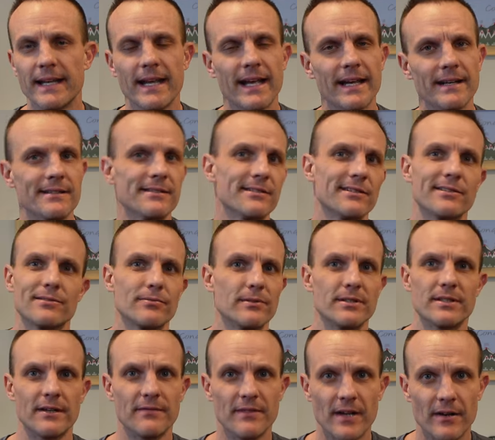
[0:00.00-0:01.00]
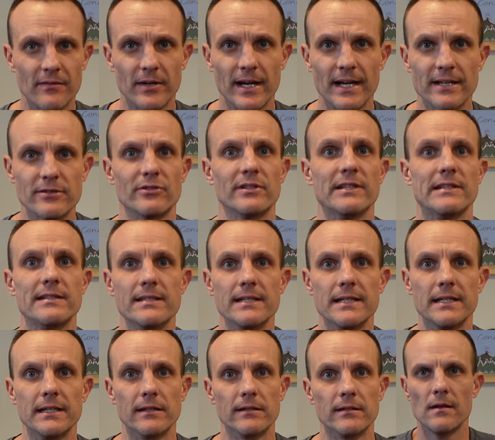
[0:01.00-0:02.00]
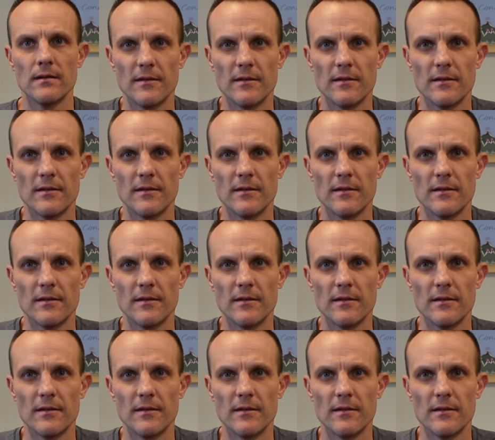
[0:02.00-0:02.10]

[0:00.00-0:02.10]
canisters, which I've never actually seen.